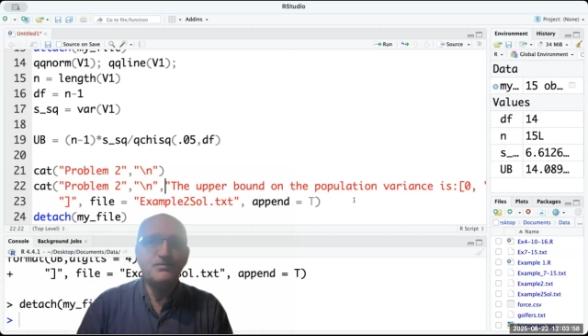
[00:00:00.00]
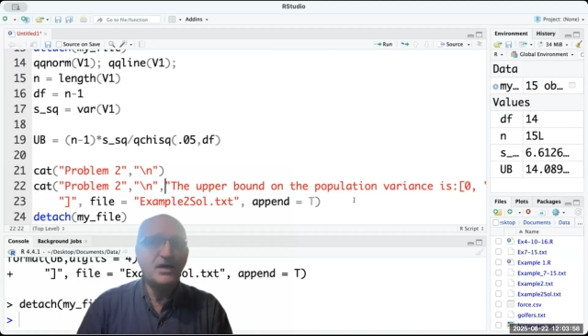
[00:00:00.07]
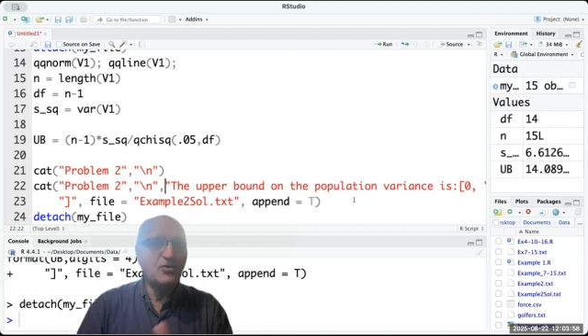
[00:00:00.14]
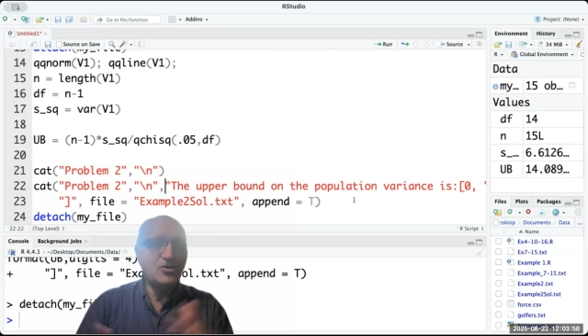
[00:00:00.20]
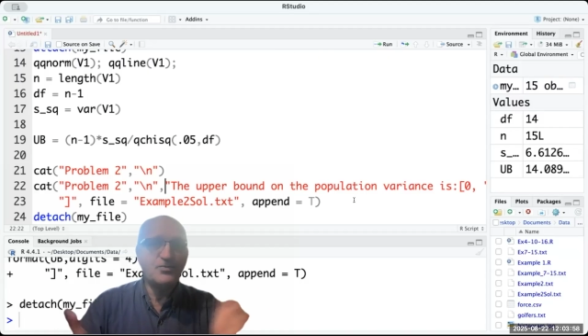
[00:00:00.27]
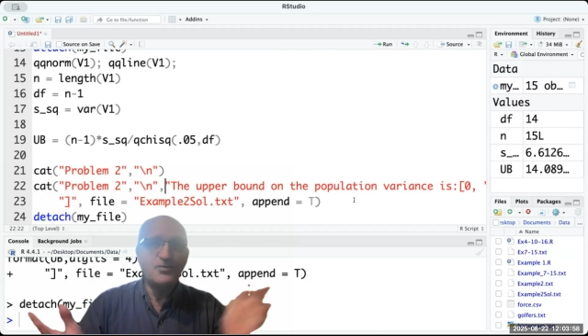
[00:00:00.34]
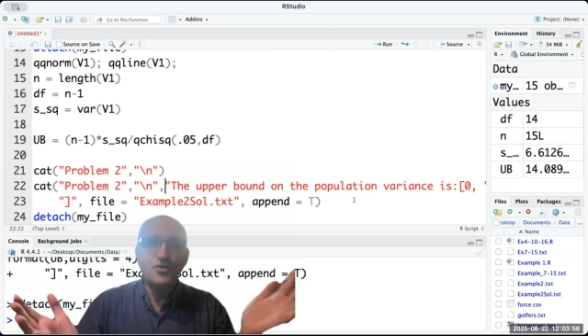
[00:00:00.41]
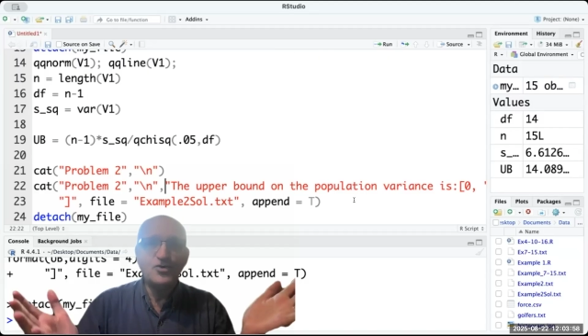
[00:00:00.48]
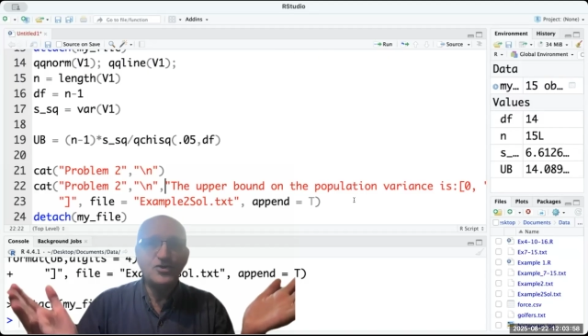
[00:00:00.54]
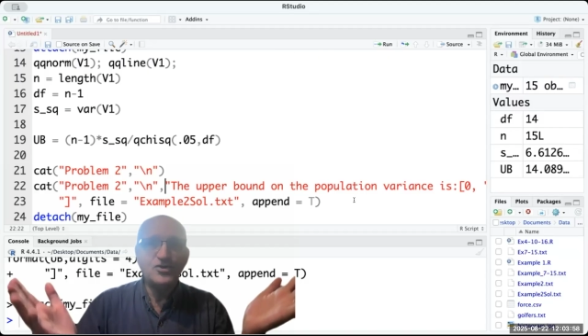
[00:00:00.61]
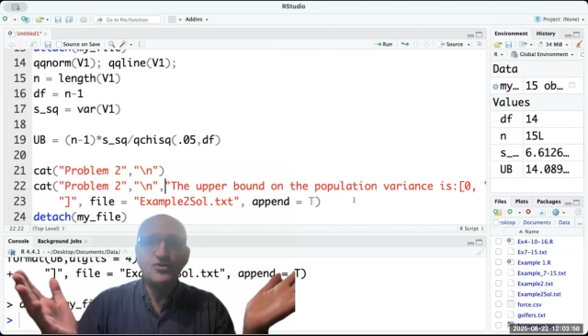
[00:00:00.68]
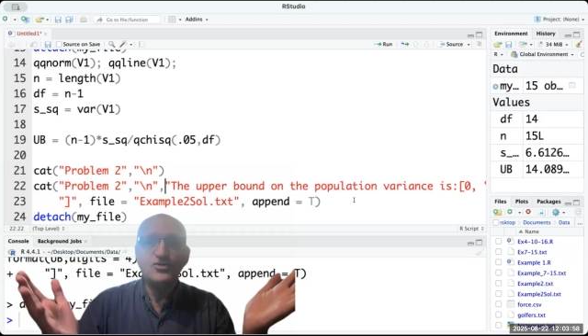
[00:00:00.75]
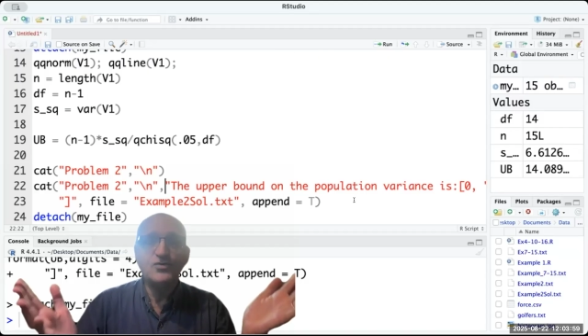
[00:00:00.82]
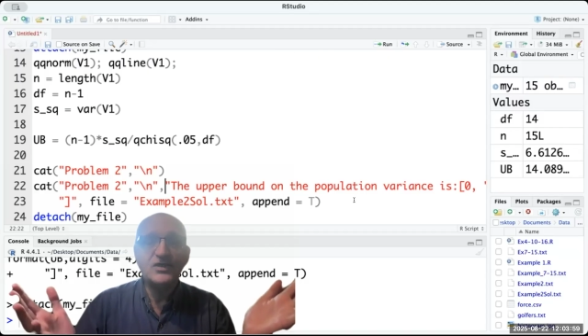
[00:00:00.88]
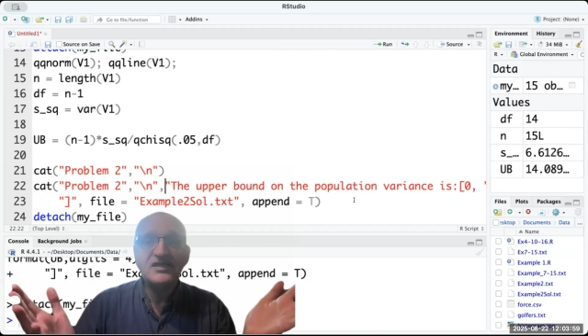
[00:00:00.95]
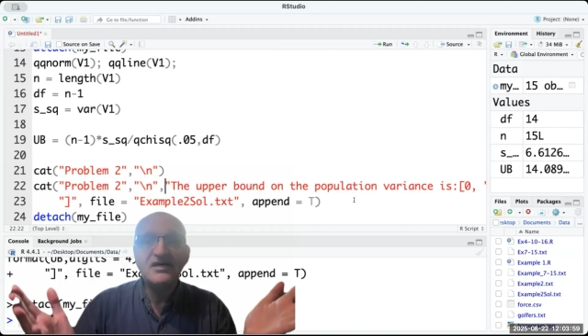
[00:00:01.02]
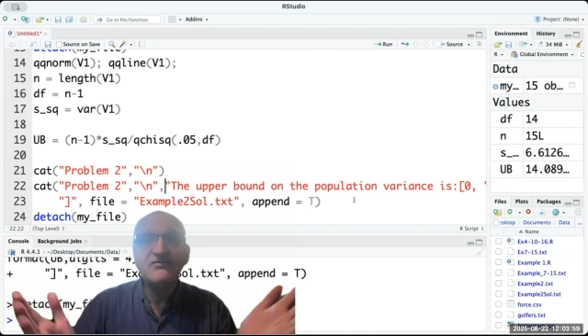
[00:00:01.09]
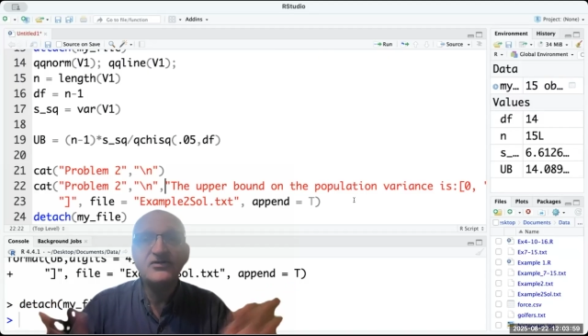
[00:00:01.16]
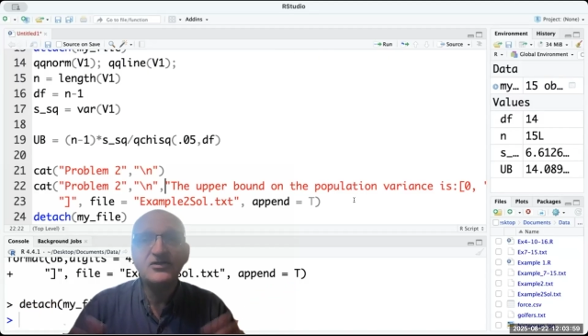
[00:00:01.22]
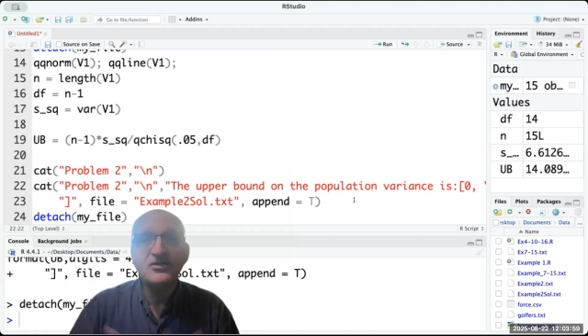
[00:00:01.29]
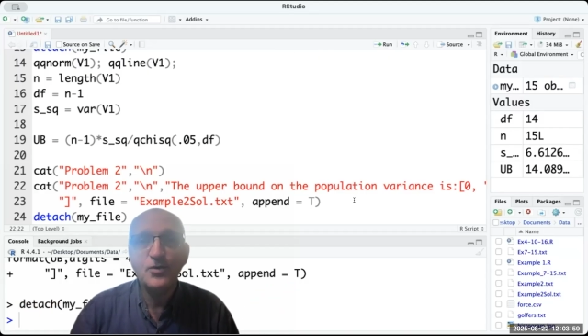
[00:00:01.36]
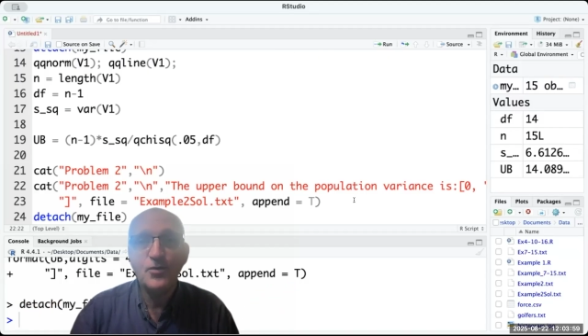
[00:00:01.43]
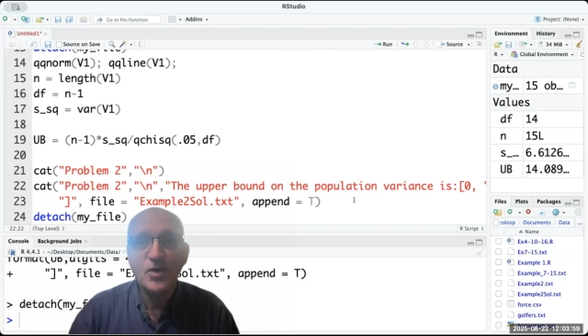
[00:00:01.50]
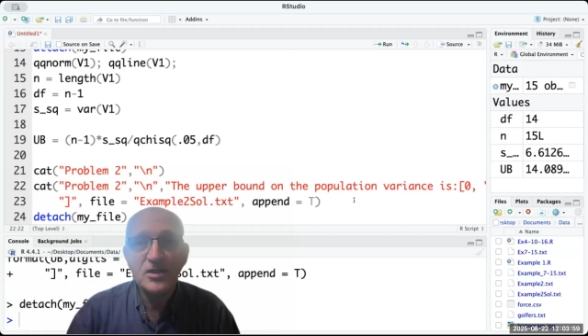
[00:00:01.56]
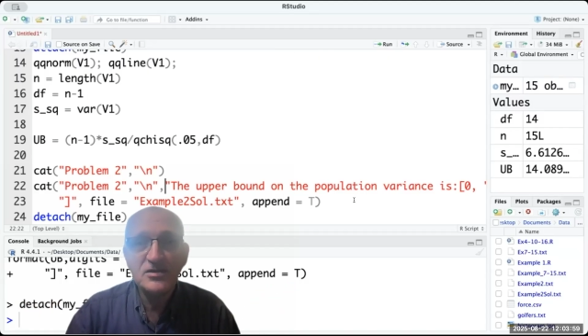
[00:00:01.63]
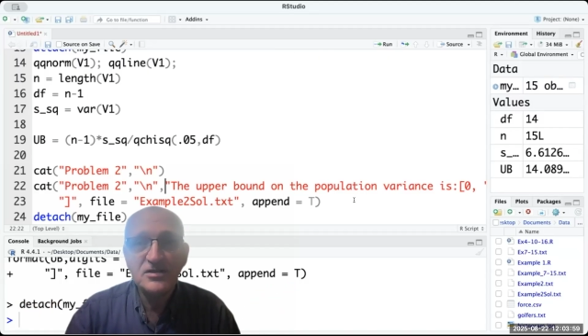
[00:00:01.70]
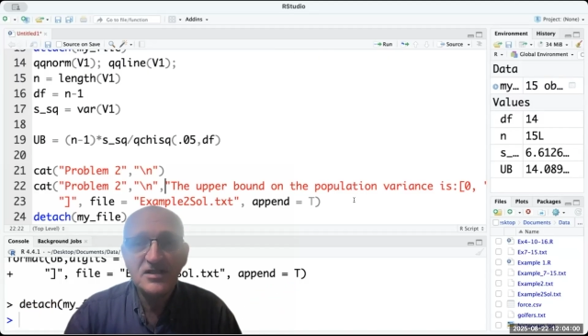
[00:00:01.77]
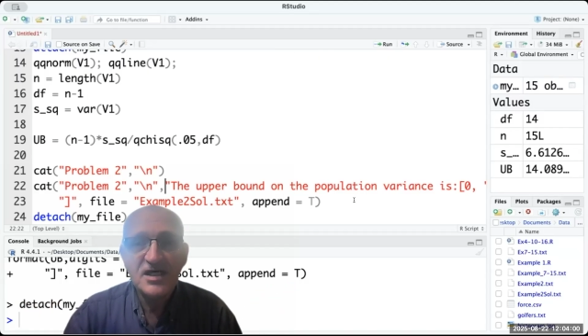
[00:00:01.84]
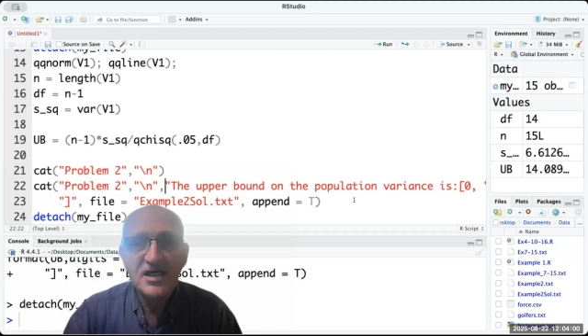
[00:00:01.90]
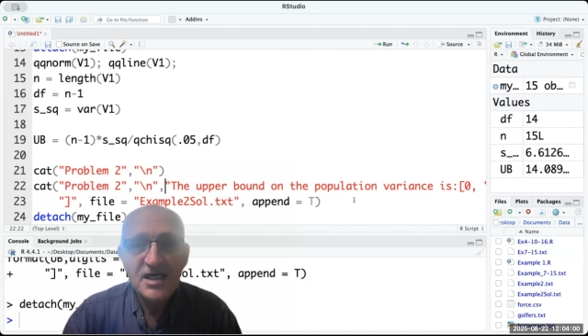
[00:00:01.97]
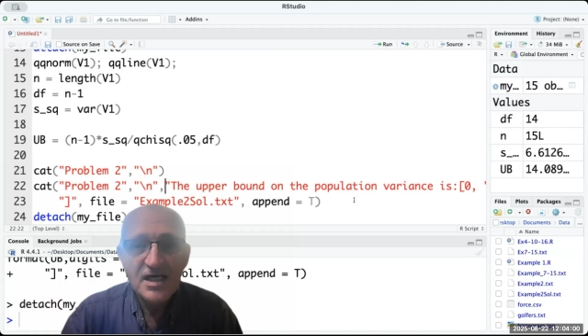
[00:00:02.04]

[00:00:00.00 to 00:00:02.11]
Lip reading: PowerPoint or whatever you want.